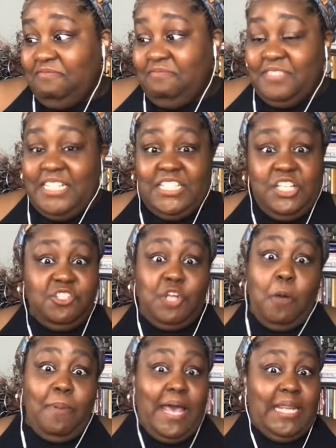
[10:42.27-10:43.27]
there's
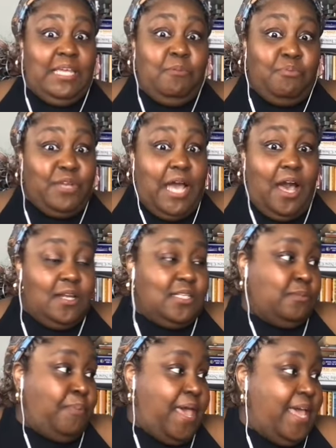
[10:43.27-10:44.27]
nobody in
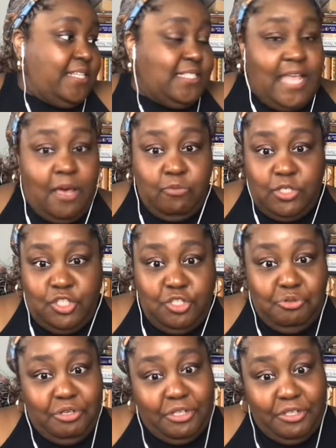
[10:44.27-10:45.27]
Brianna's past that would
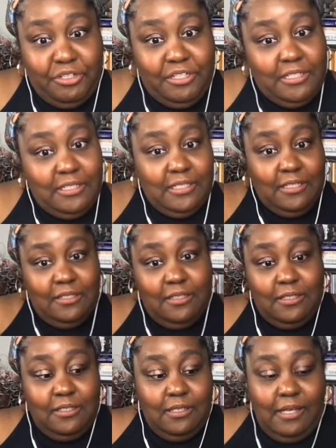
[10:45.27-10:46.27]
shoot her.
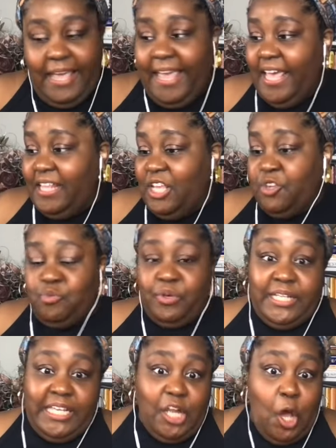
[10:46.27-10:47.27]
And there's
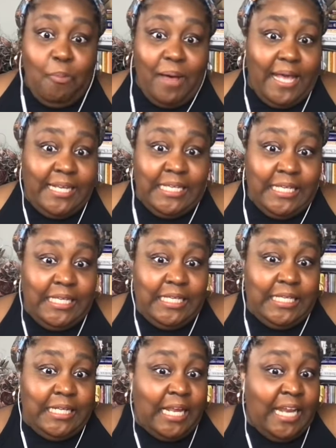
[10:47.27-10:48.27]
really nobody
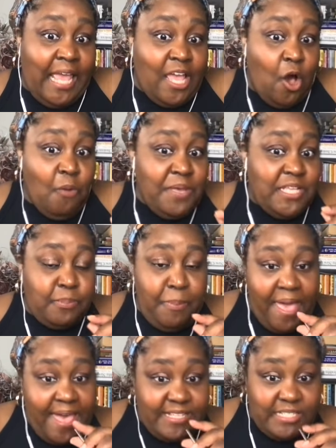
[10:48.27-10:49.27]
in Naomi's
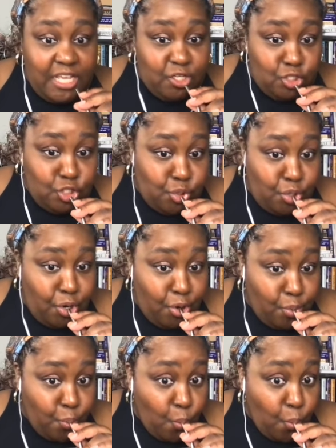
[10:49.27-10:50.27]
past that'll shoot her.